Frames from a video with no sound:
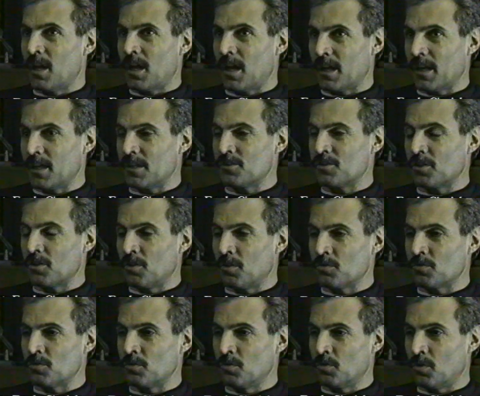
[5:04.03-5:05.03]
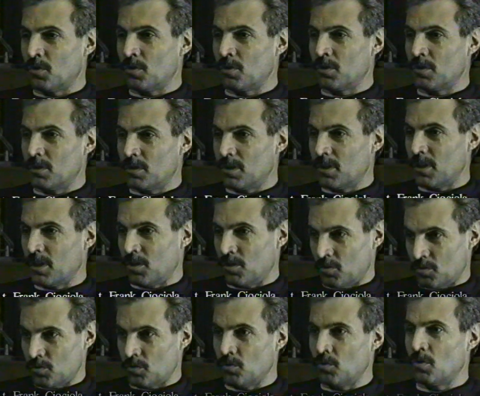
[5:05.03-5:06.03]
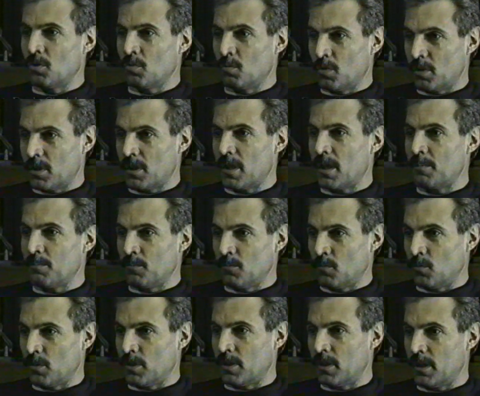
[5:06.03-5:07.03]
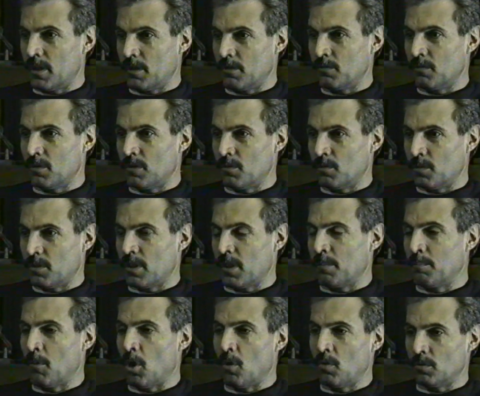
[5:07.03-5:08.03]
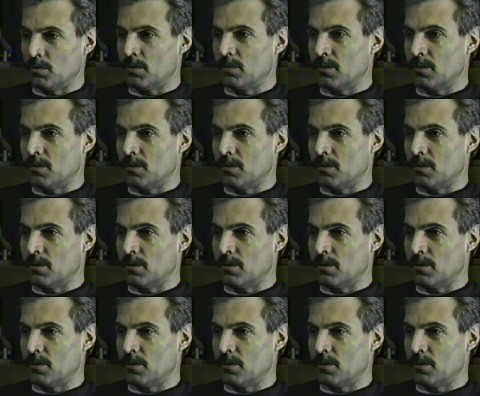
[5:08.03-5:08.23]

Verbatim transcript: I guess it goes along it goes along with them with their uh, with their mode.